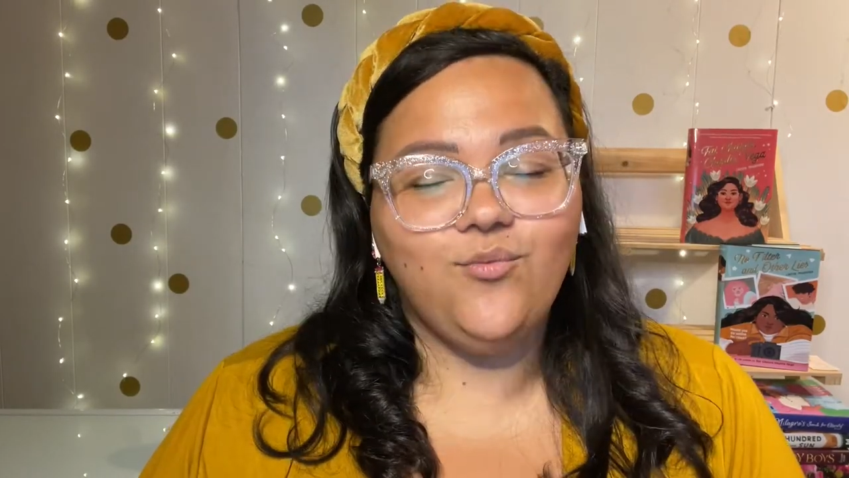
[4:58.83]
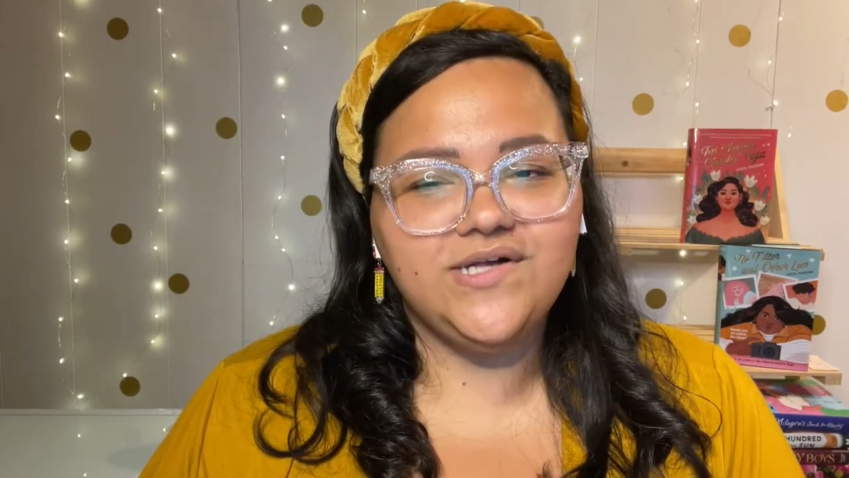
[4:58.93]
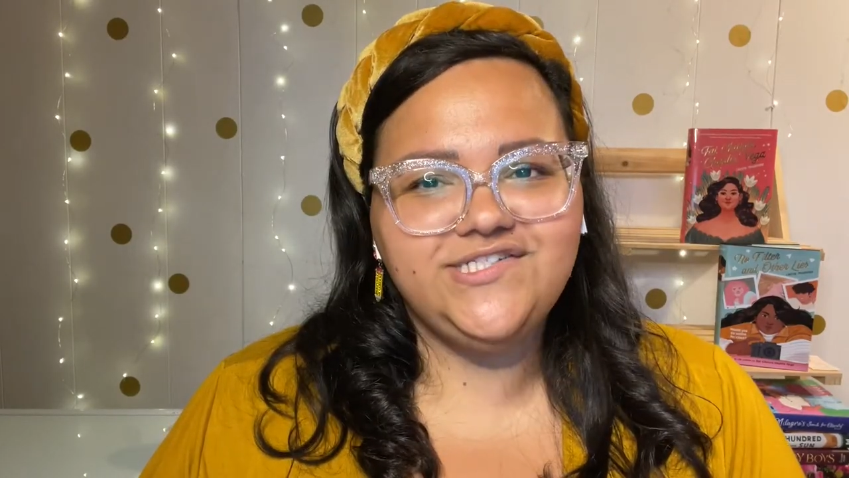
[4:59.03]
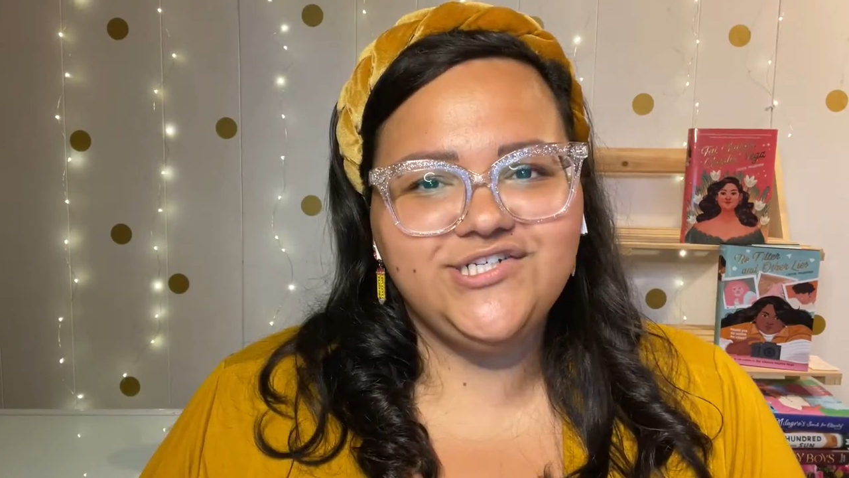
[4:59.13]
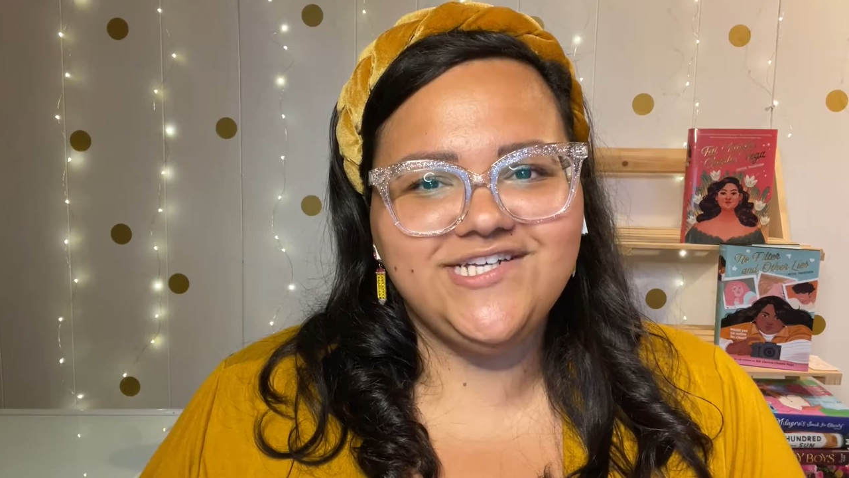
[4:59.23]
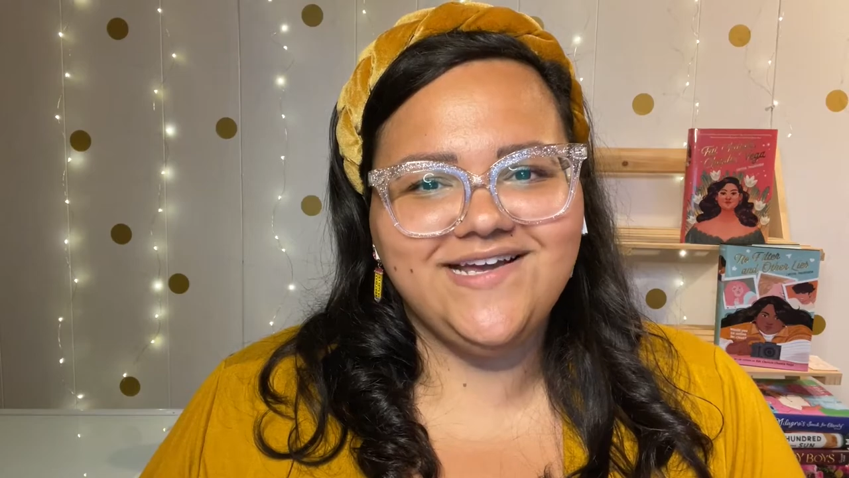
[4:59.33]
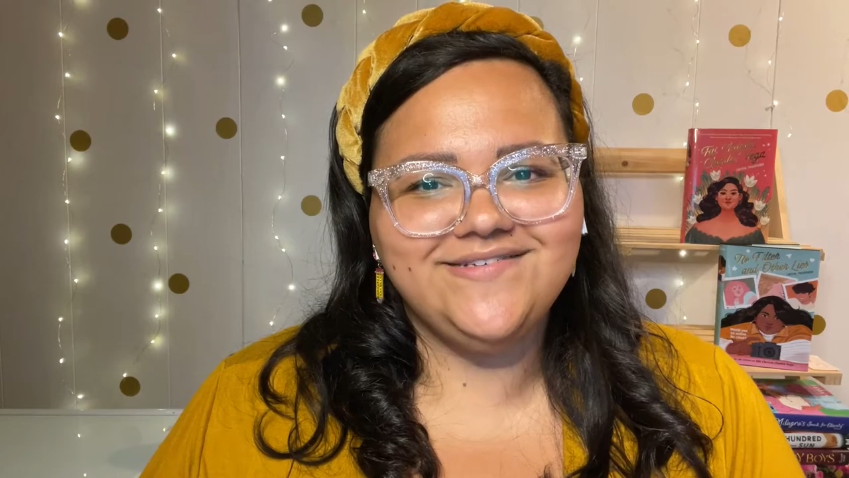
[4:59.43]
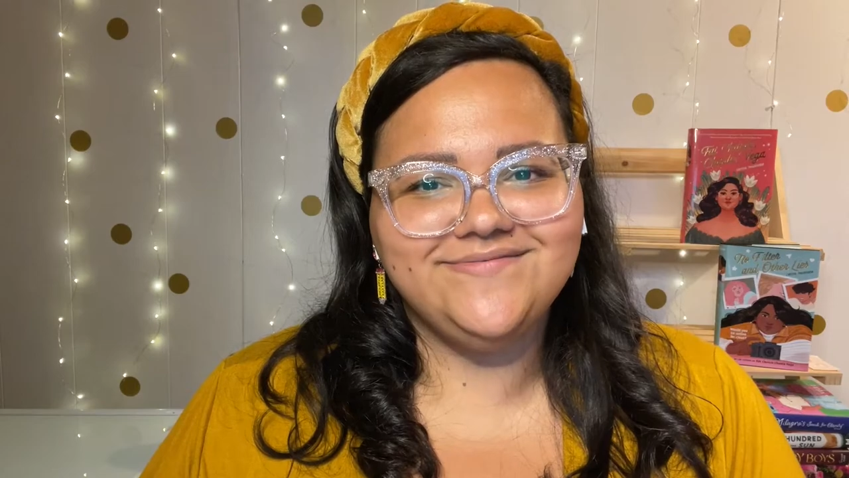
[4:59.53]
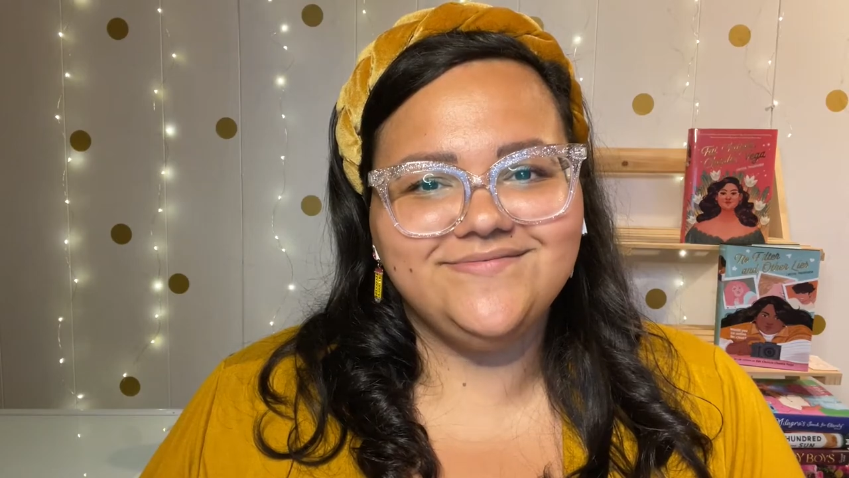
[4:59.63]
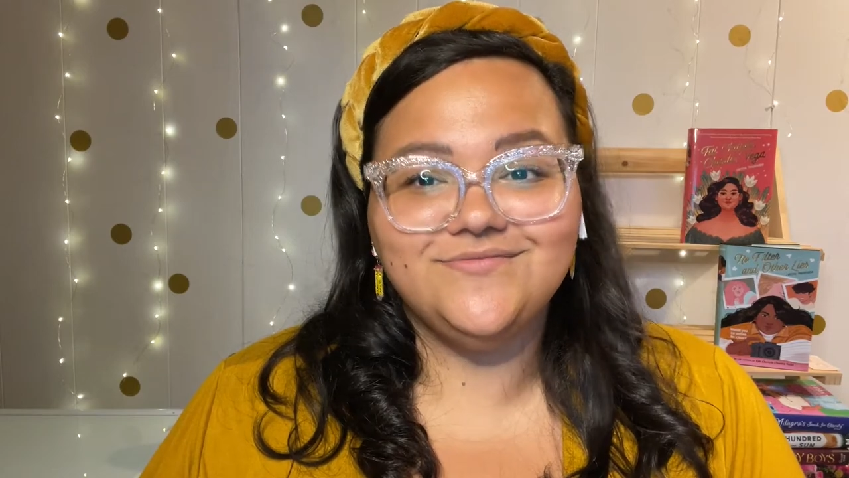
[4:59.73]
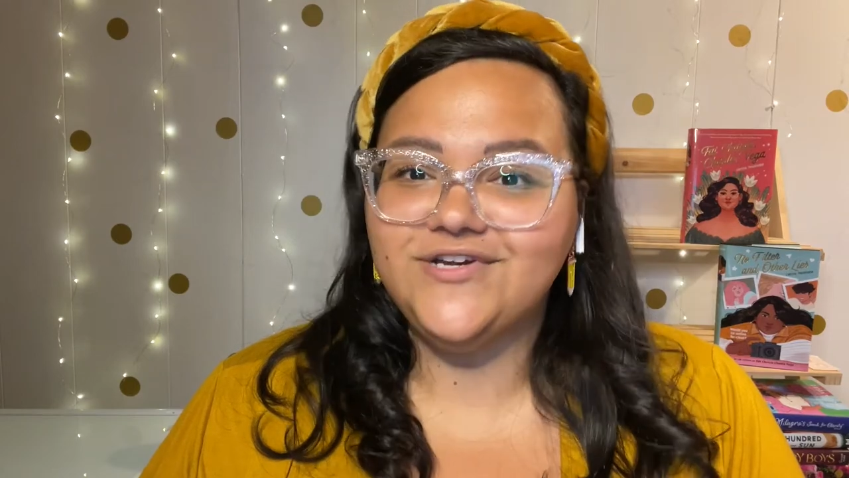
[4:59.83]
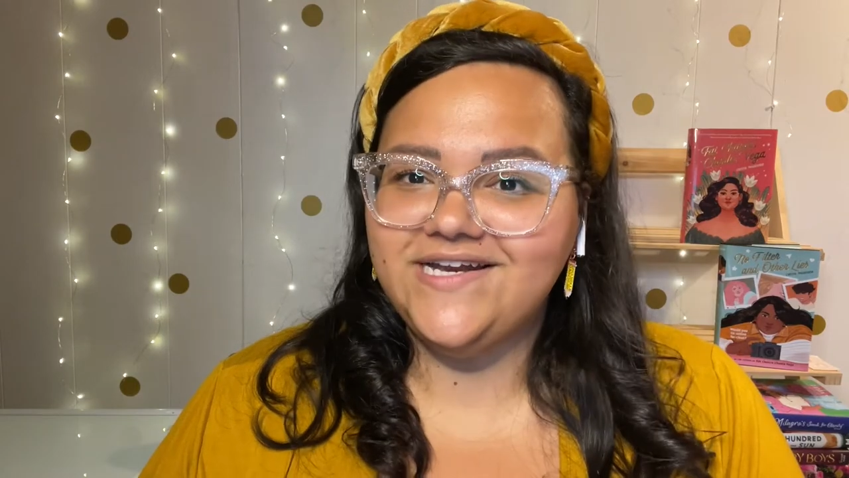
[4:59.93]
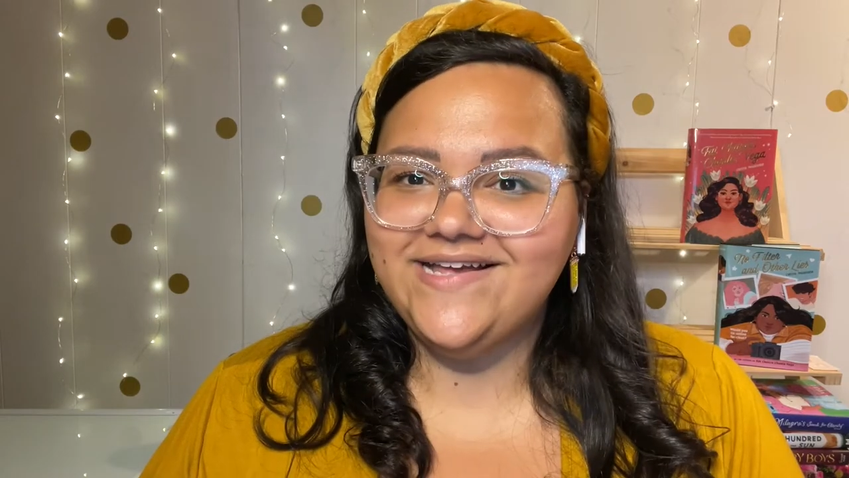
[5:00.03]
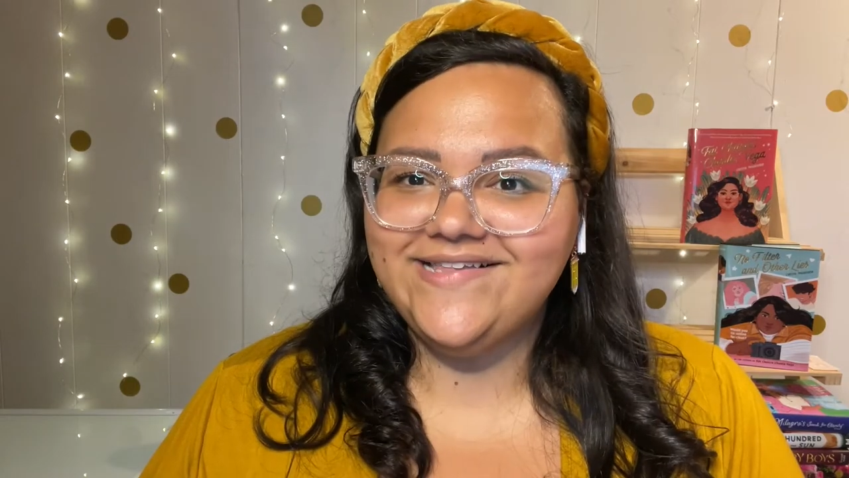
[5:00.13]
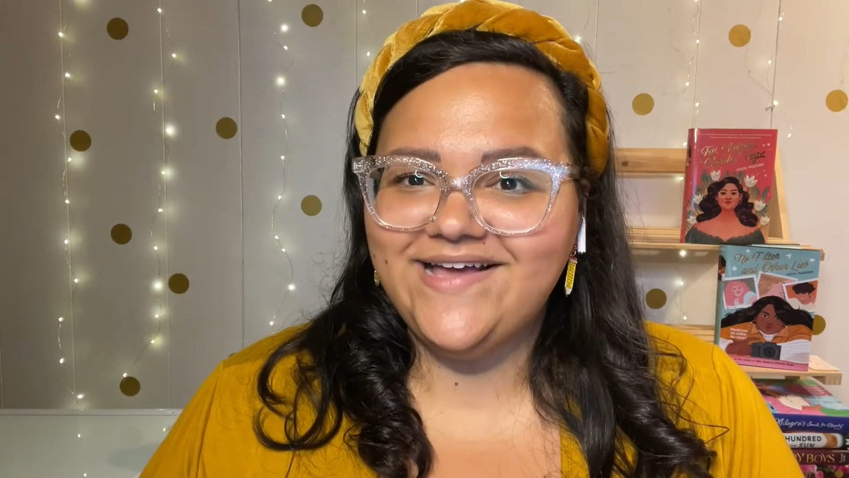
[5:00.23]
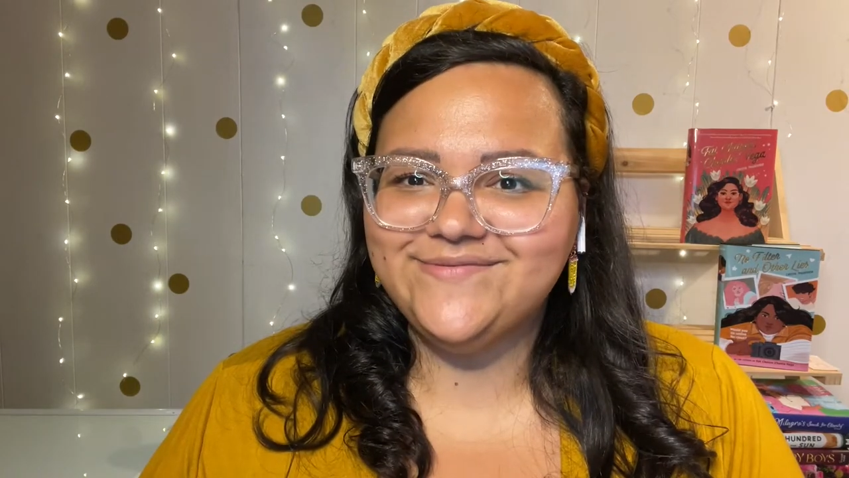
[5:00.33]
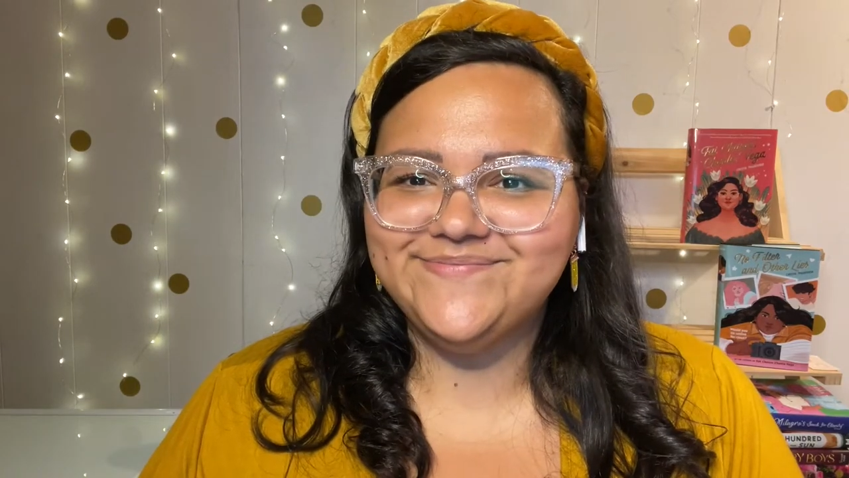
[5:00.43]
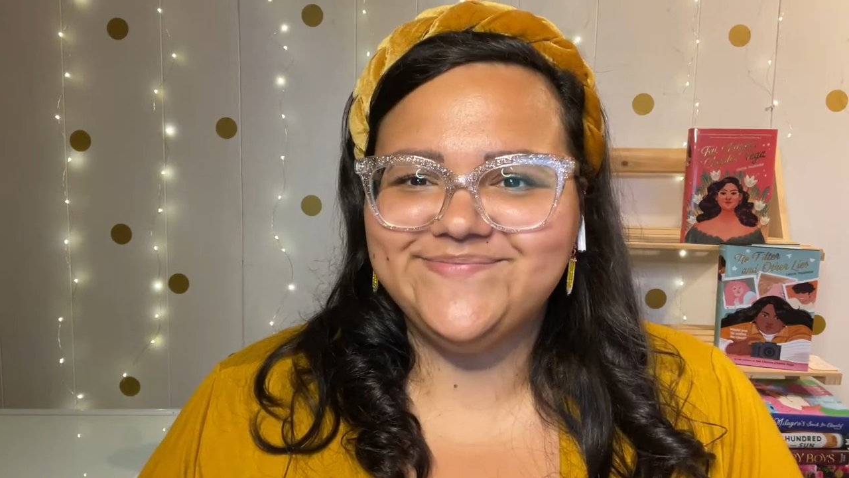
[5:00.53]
Once you're done, read it out loud.